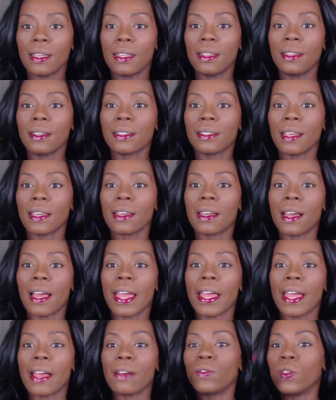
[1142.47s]
it looks like I
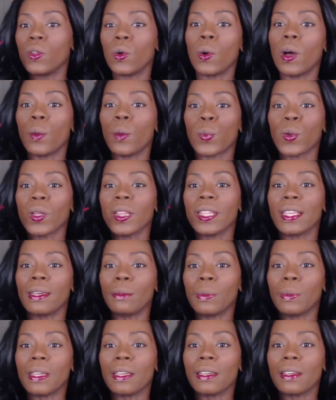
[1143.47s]
have no upper
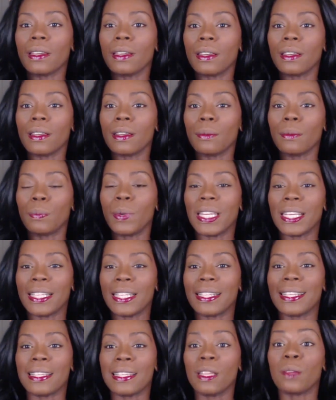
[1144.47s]
lip, but
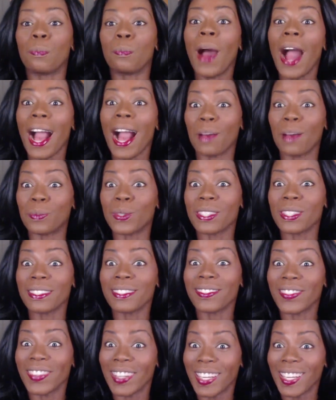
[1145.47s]
it pops,
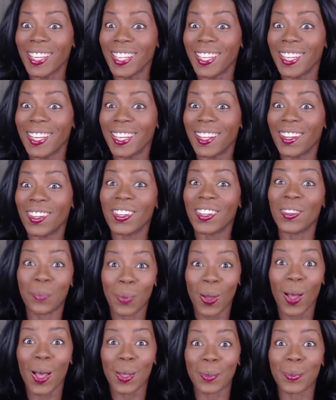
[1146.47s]
right? It
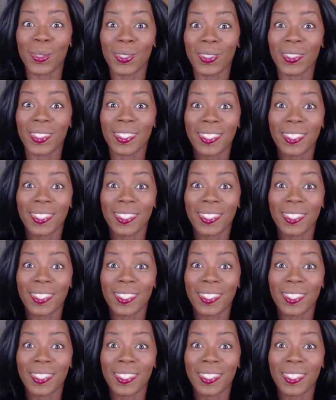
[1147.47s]
pops.